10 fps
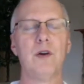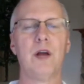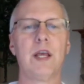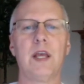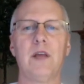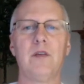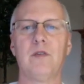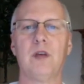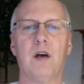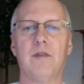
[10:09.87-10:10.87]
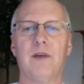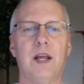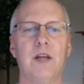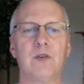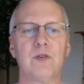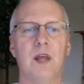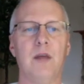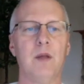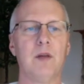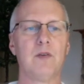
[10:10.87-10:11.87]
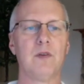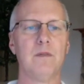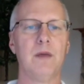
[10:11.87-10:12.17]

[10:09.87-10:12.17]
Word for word: Nike's uh, financial statements.